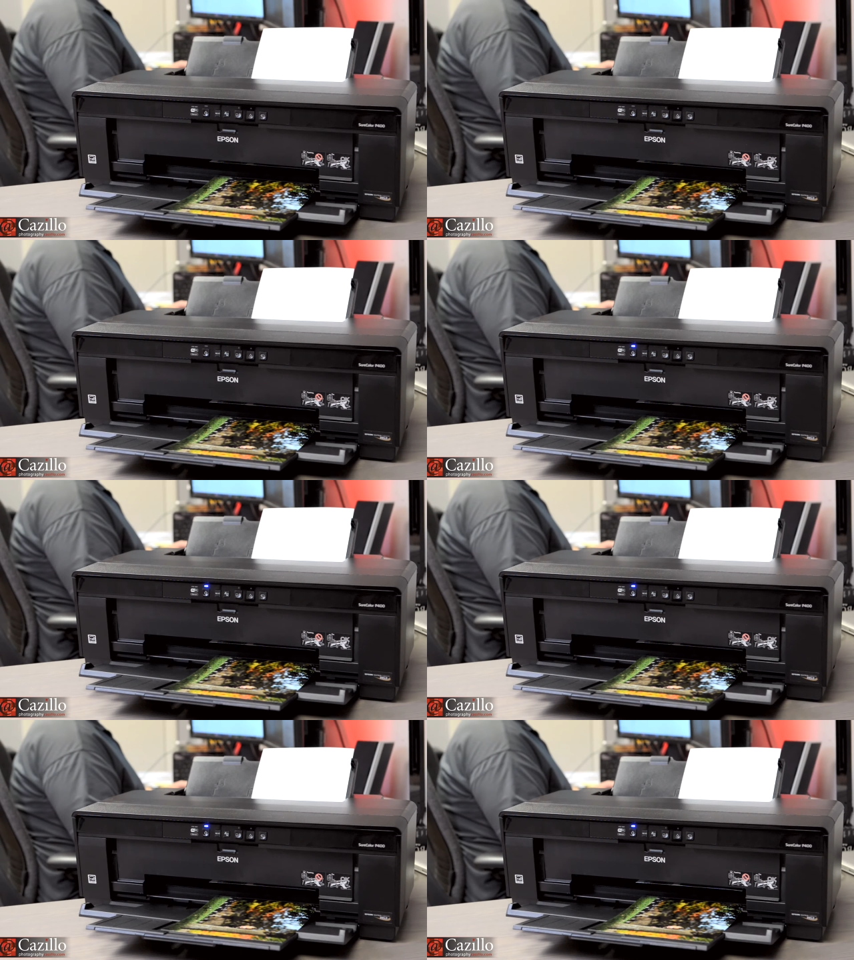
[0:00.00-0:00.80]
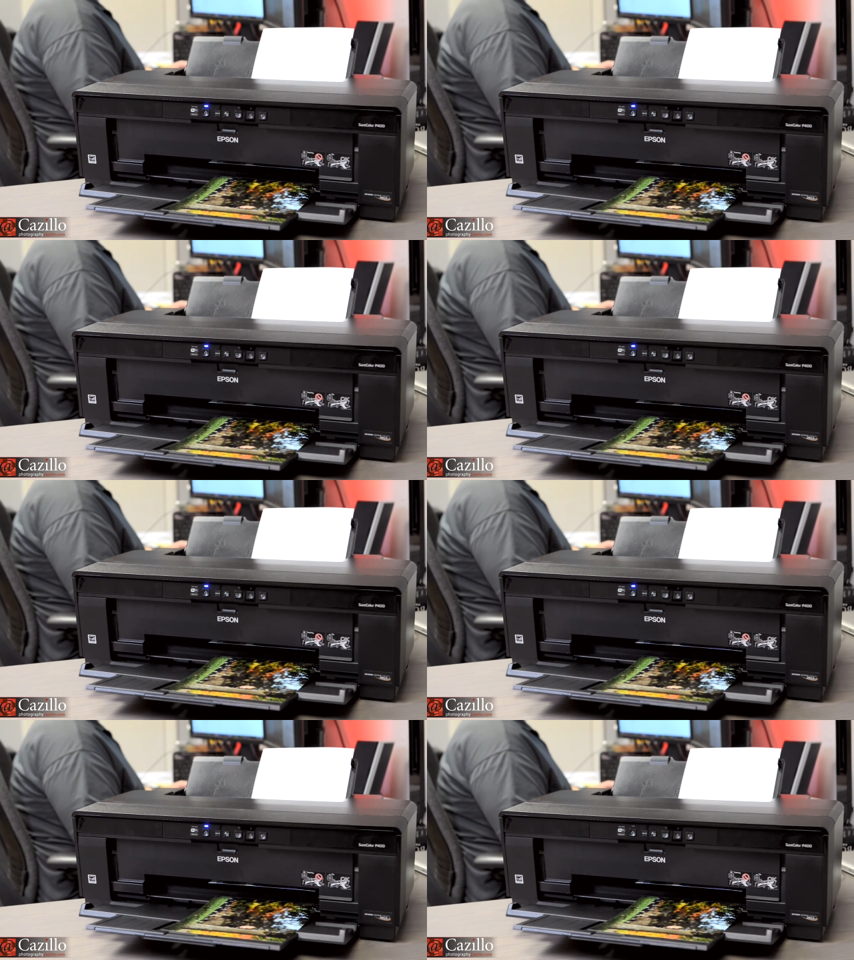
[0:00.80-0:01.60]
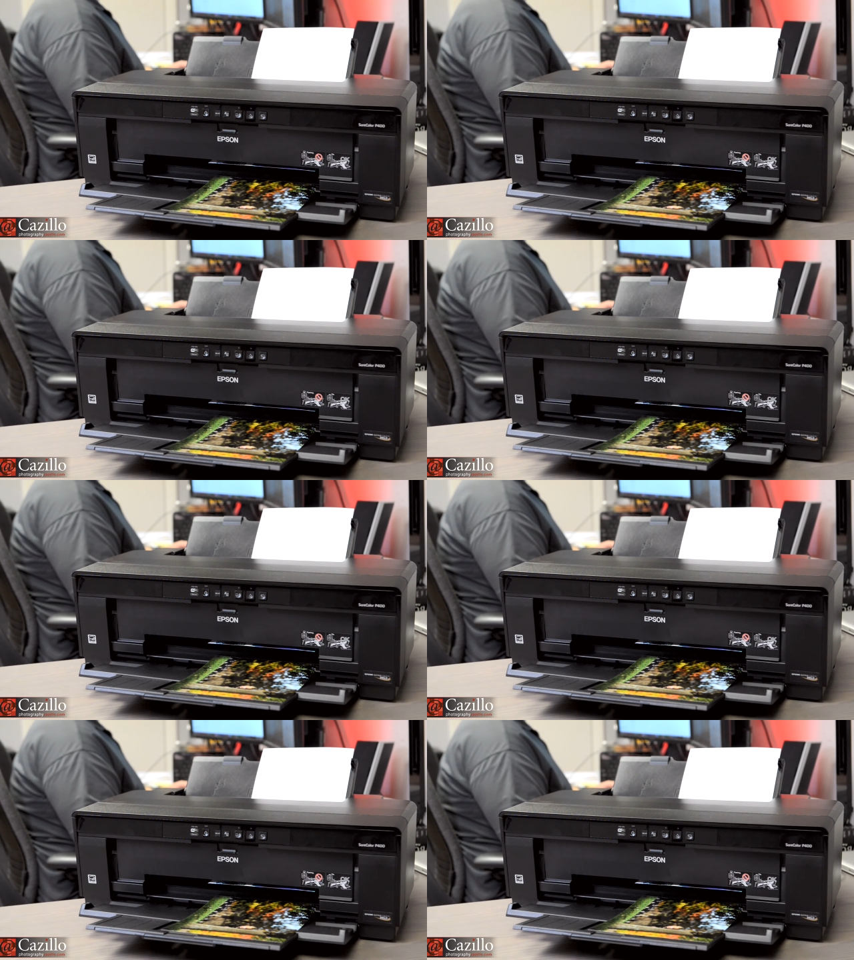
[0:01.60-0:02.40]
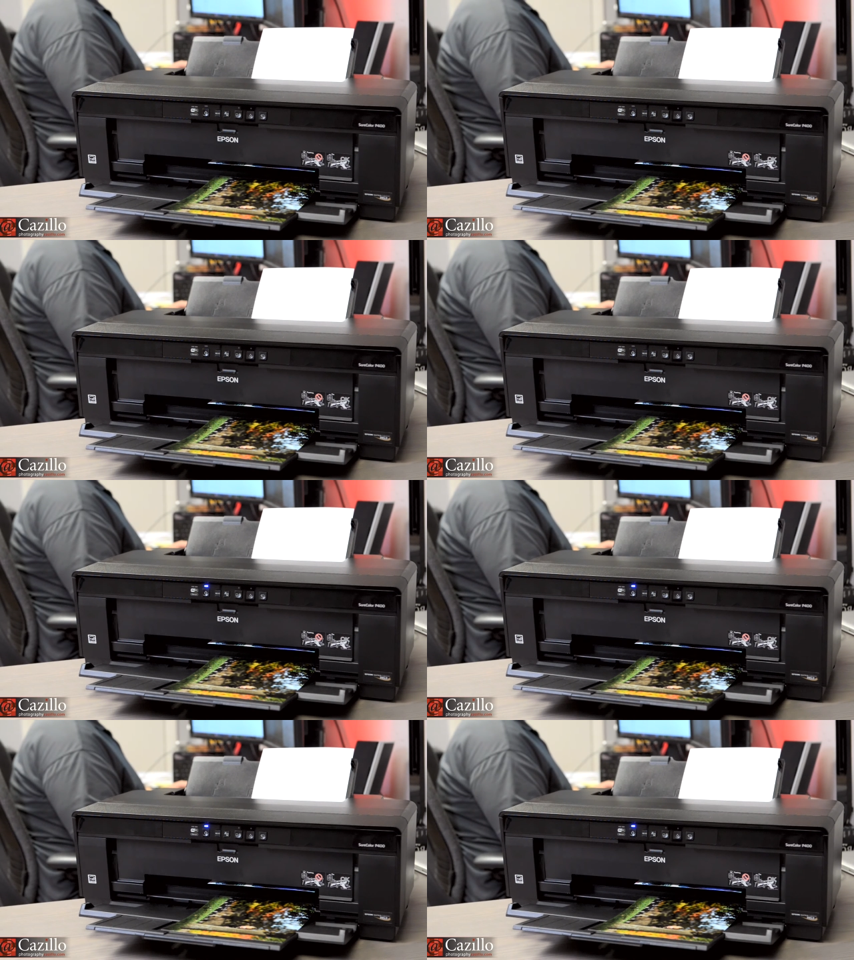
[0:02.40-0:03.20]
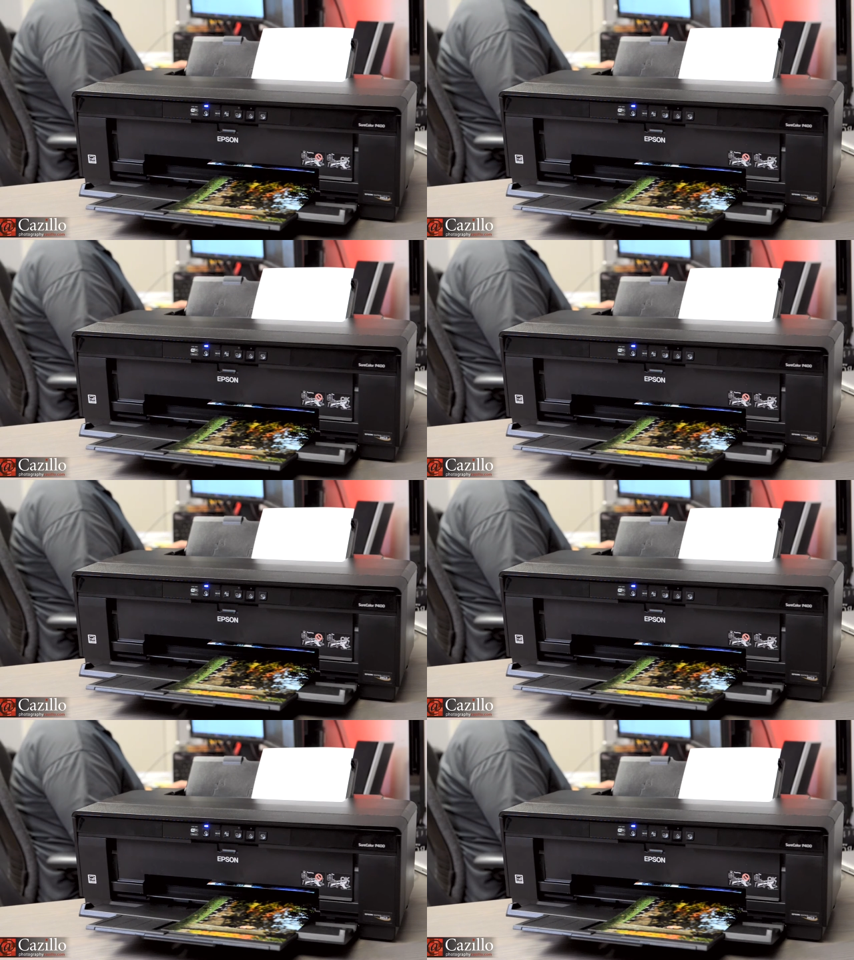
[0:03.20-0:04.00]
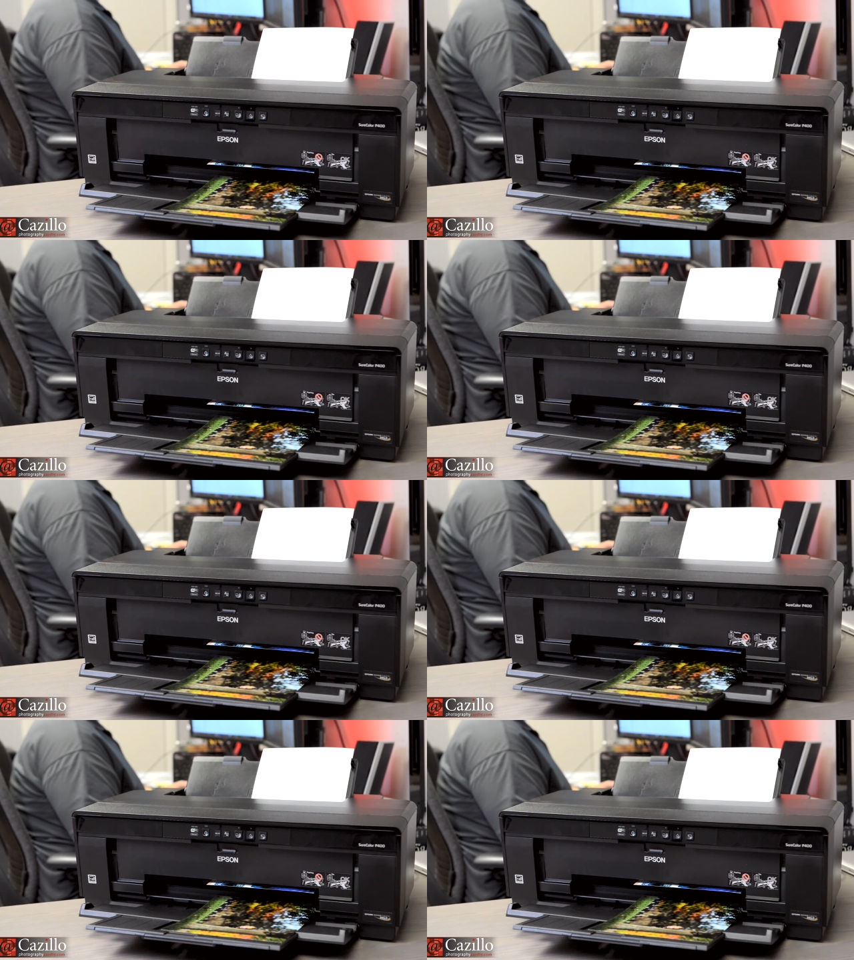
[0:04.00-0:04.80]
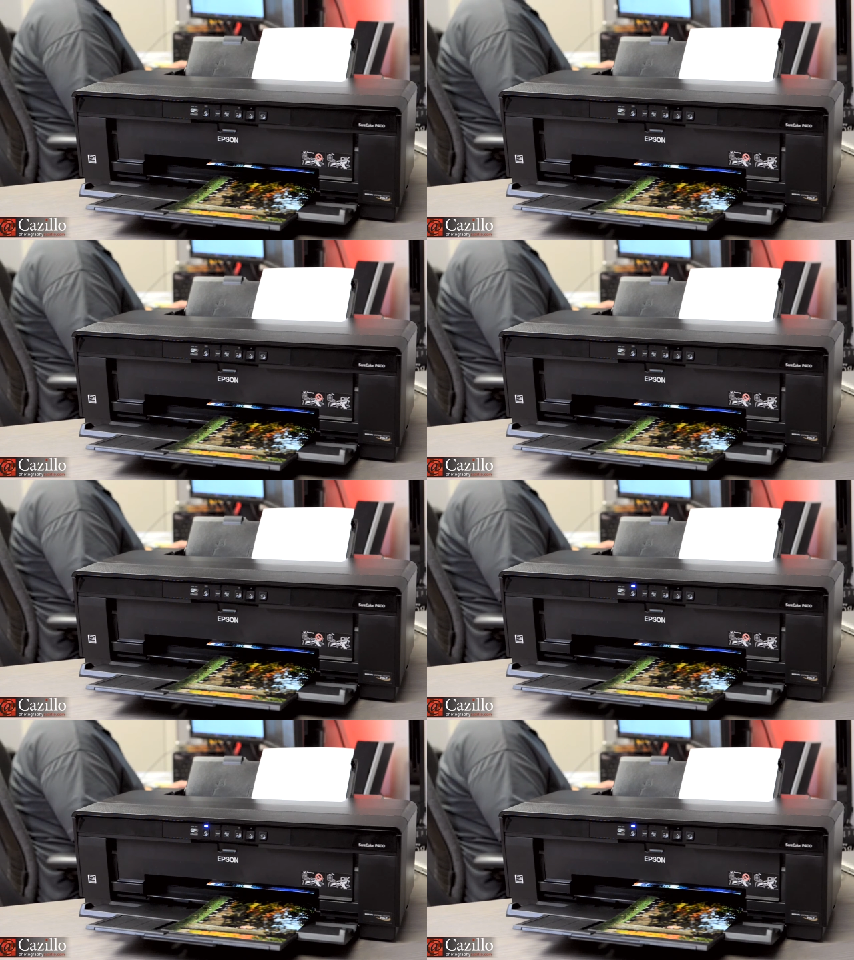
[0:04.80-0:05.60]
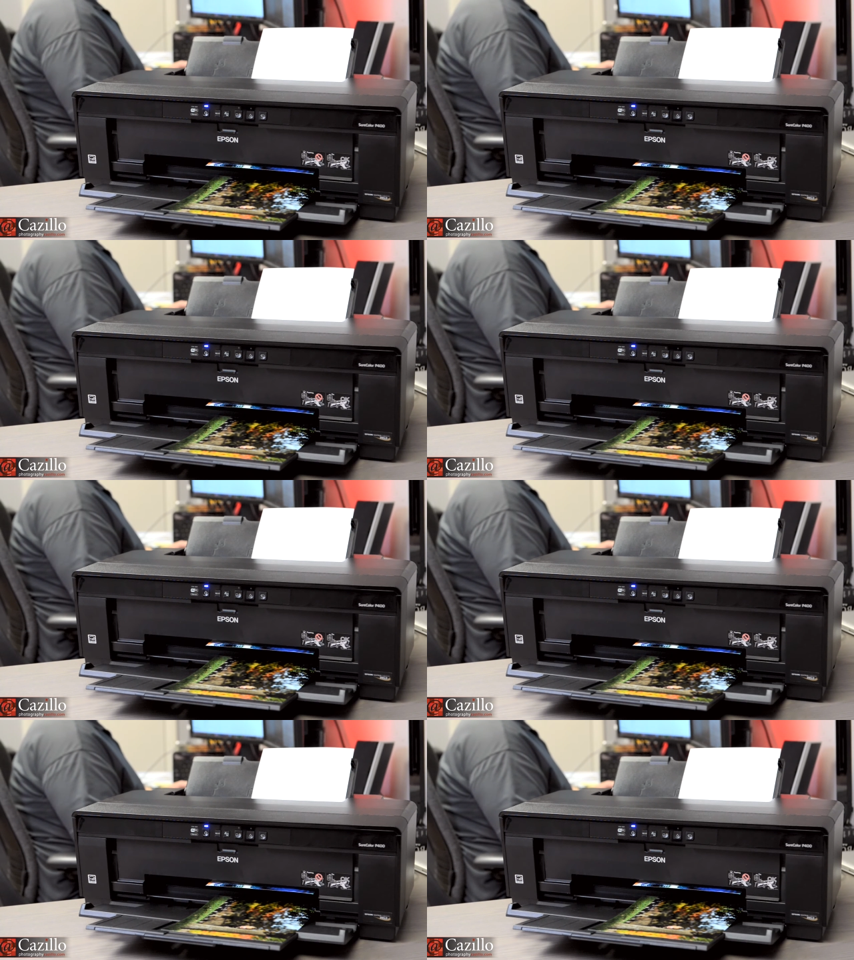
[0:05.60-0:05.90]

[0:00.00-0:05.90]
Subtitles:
[unreadable: no face in view]